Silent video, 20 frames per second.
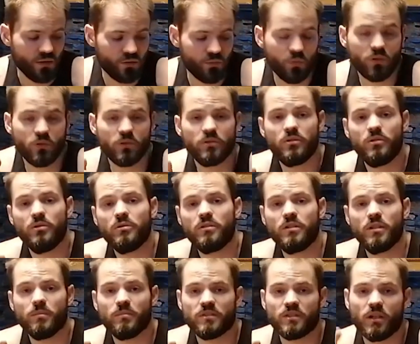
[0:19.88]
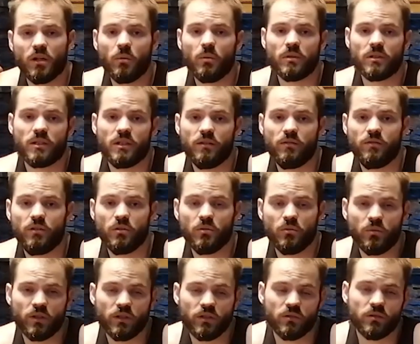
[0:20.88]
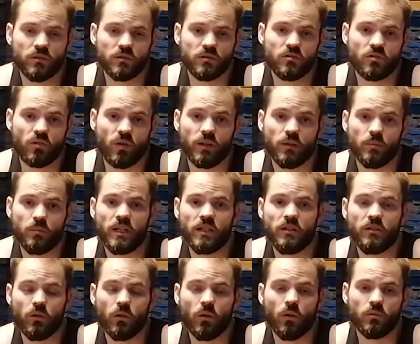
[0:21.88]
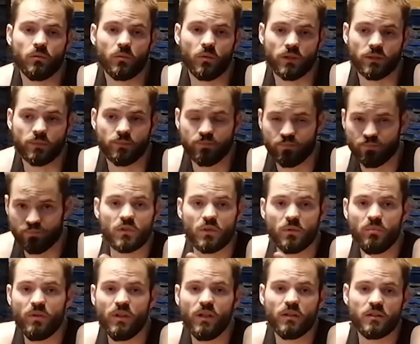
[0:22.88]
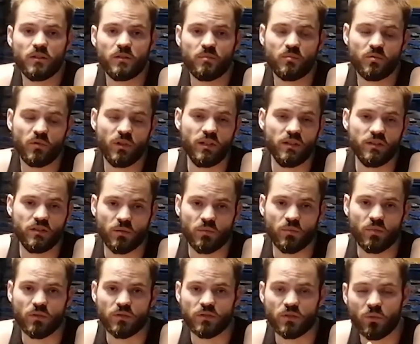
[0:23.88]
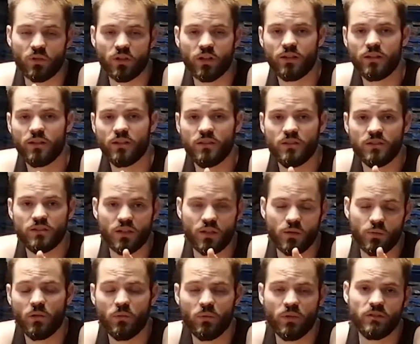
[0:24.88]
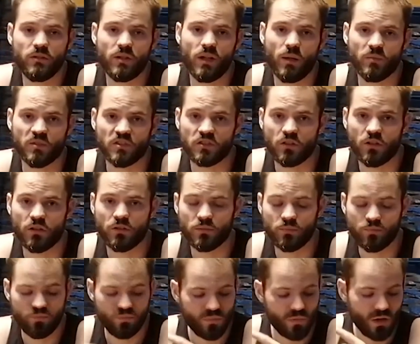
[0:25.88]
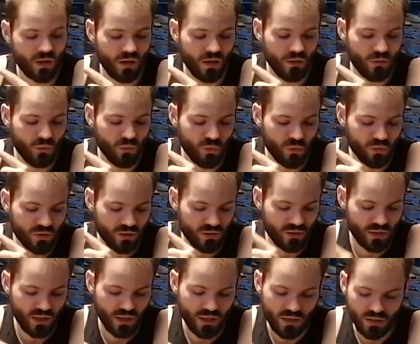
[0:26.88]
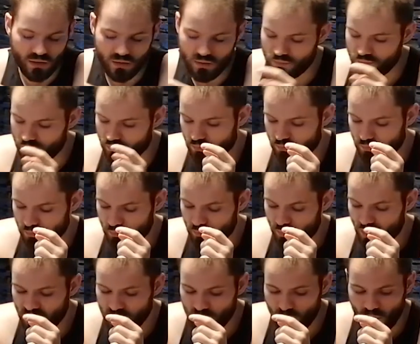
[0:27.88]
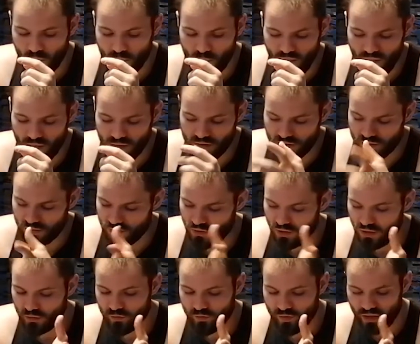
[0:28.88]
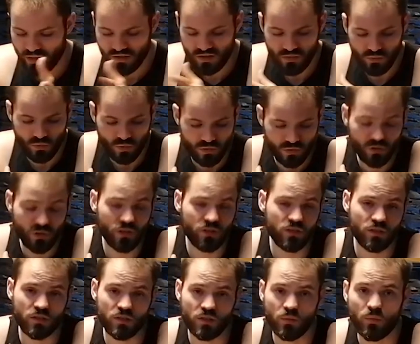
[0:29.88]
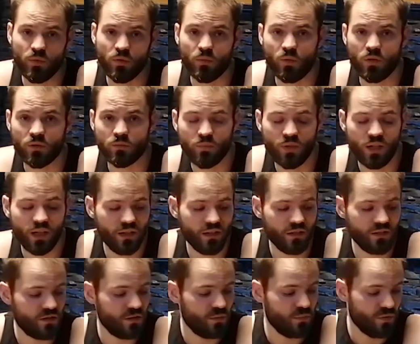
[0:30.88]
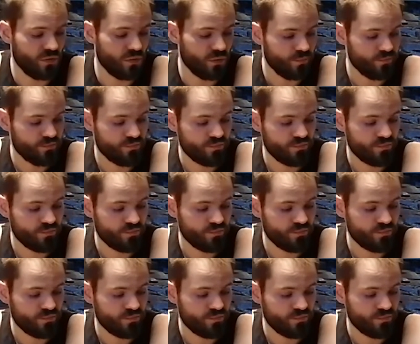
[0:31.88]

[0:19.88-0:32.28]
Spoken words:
one or two tips I want to give you when you're trying to make your own one. The build is pretty simple. So what I did is I went to Amazon, I ordered a baseball bat, not a fancy one, just a simple one, plain and simple.